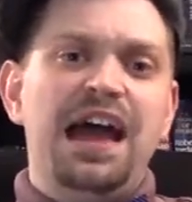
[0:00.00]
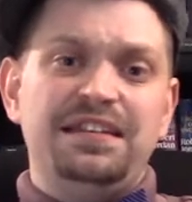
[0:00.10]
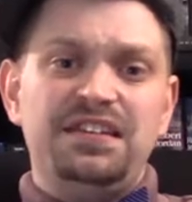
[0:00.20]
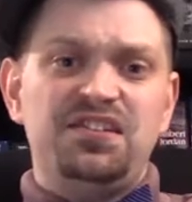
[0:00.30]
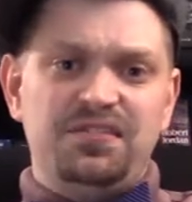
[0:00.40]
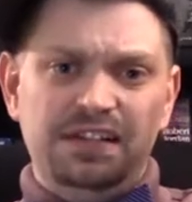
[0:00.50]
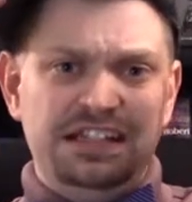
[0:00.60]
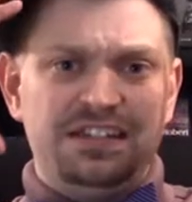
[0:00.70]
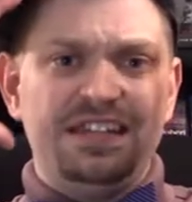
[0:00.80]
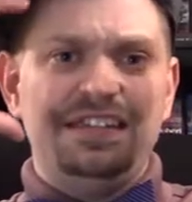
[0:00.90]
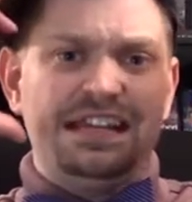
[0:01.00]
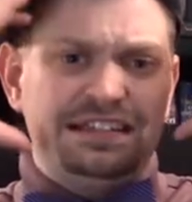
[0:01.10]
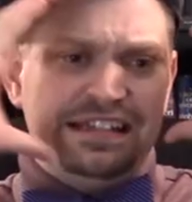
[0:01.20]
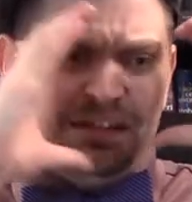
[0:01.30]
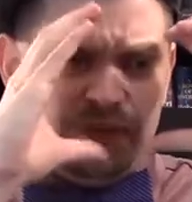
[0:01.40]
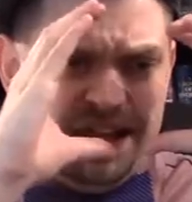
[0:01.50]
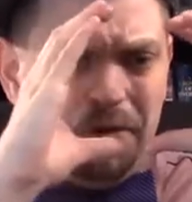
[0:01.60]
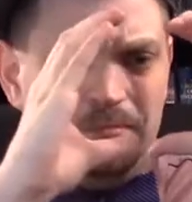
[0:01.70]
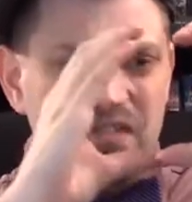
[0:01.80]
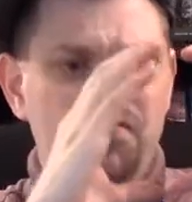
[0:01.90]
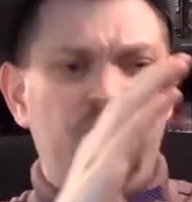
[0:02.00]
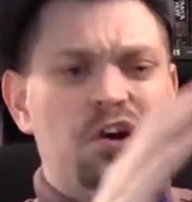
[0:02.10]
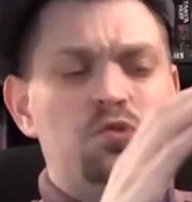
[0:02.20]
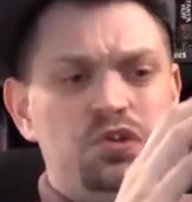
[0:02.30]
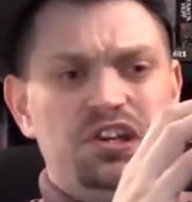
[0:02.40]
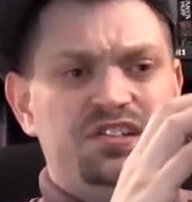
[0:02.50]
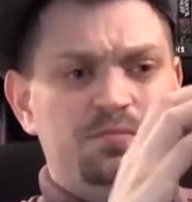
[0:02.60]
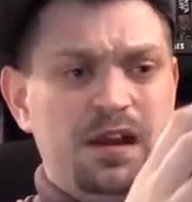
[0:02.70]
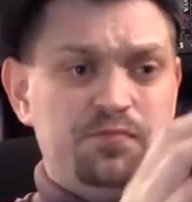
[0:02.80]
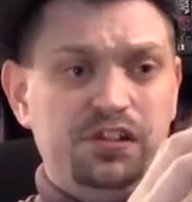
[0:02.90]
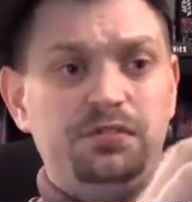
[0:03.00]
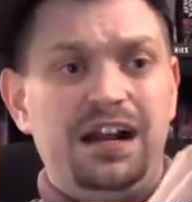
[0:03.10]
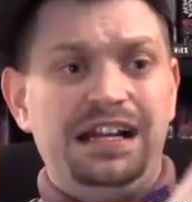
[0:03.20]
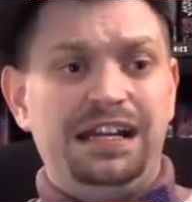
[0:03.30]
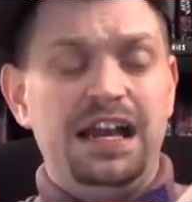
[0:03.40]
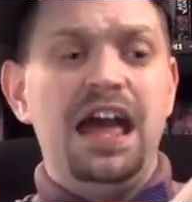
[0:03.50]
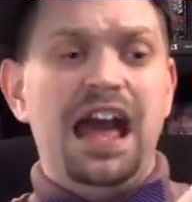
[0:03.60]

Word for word: and this is really just a technique that really helped me focus my pre-writing